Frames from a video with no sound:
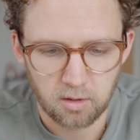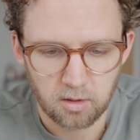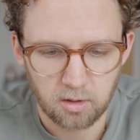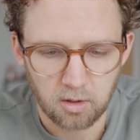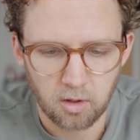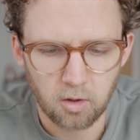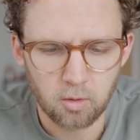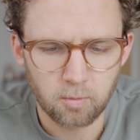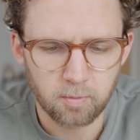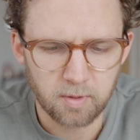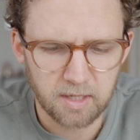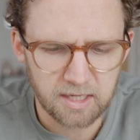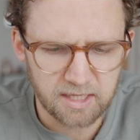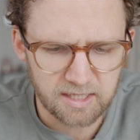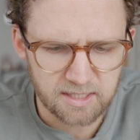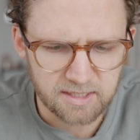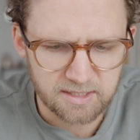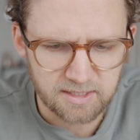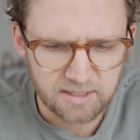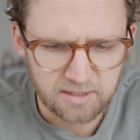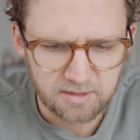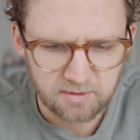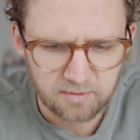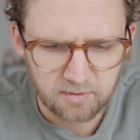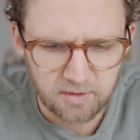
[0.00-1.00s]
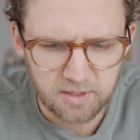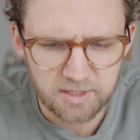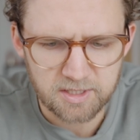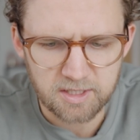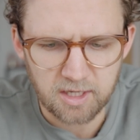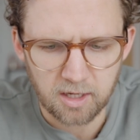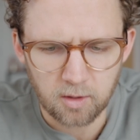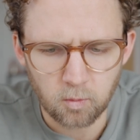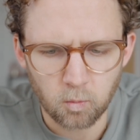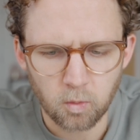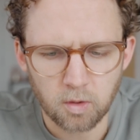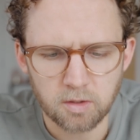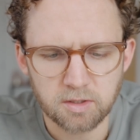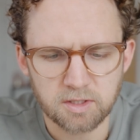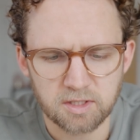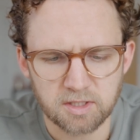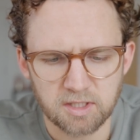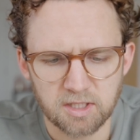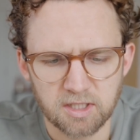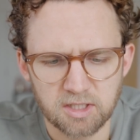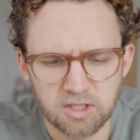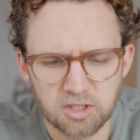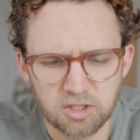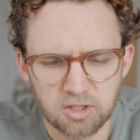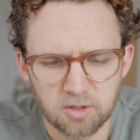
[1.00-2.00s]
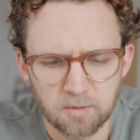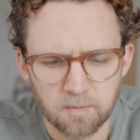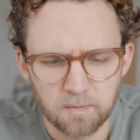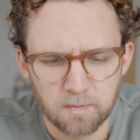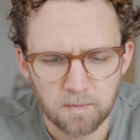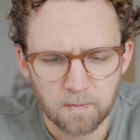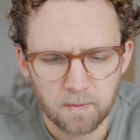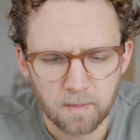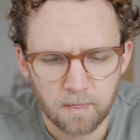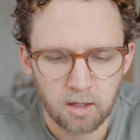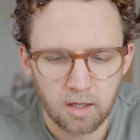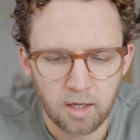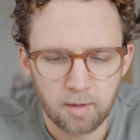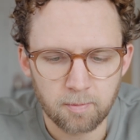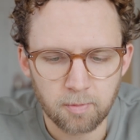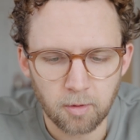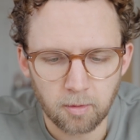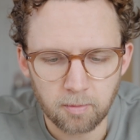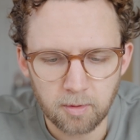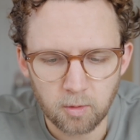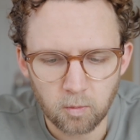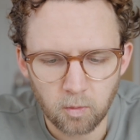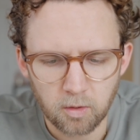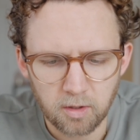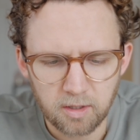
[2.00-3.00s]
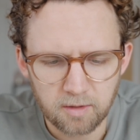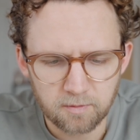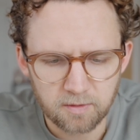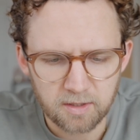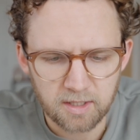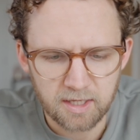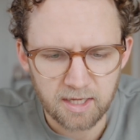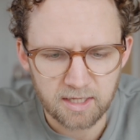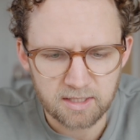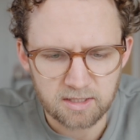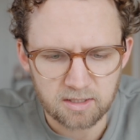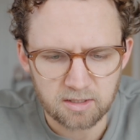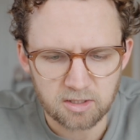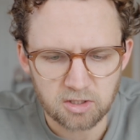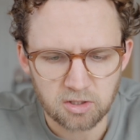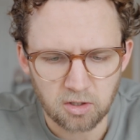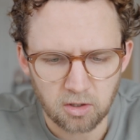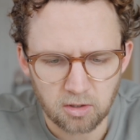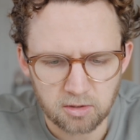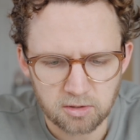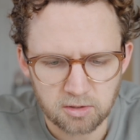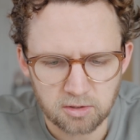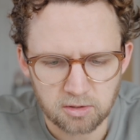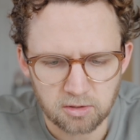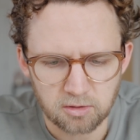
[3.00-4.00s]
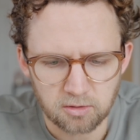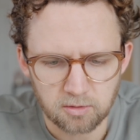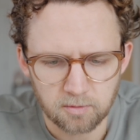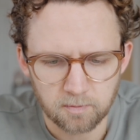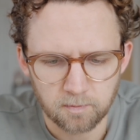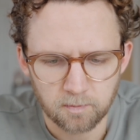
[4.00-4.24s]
Oh please, this guy won't snitch. He probably won't even get the chance to.